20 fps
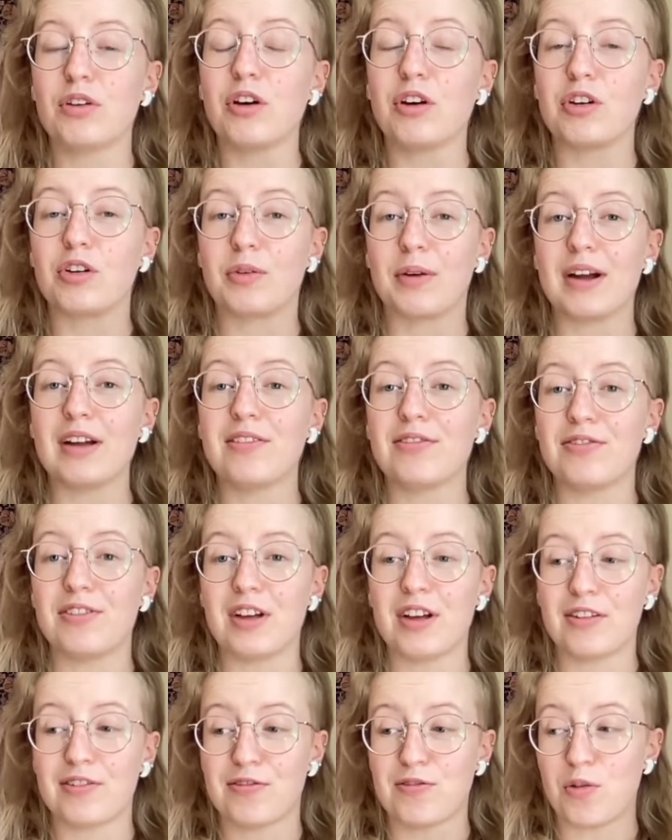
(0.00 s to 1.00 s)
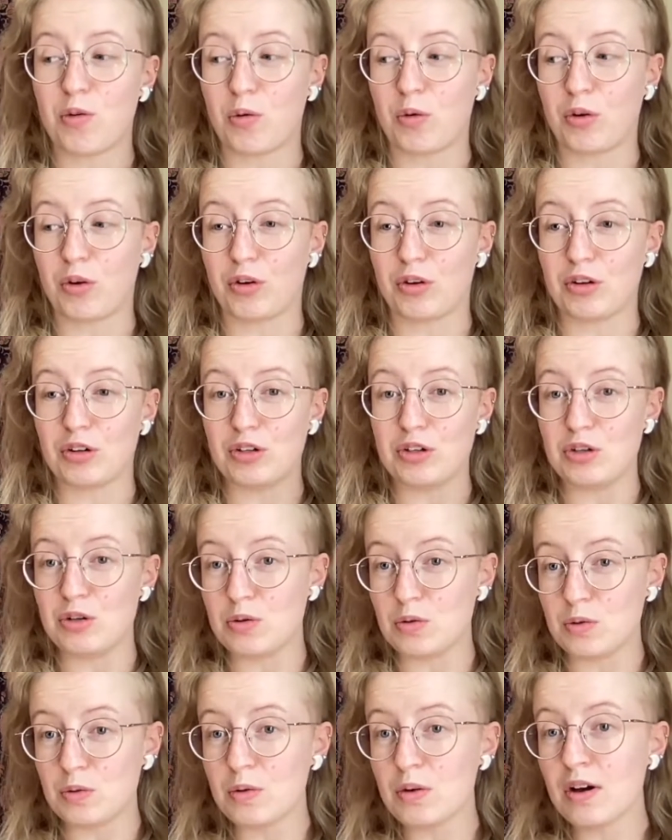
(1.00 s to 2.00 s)
a great fit for
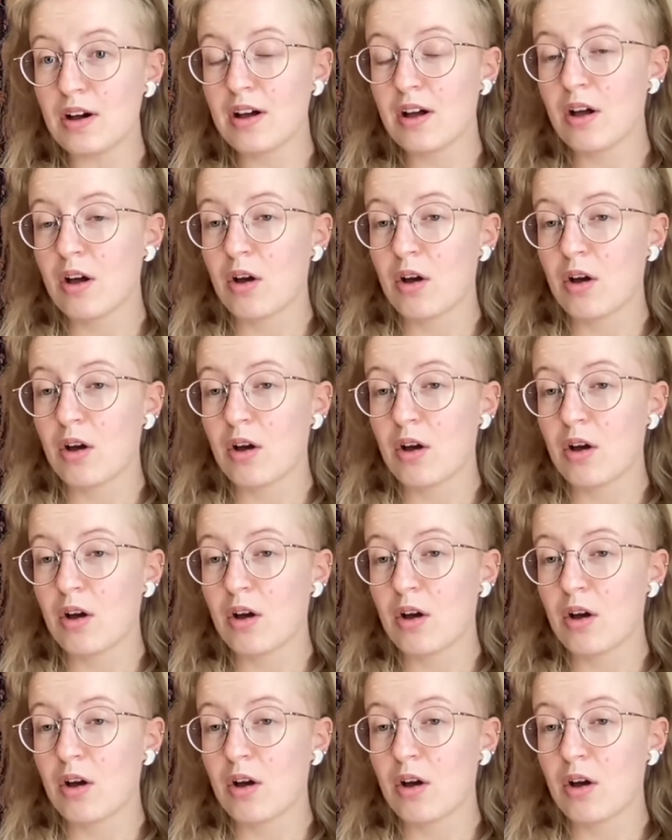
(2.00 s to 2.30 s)
you,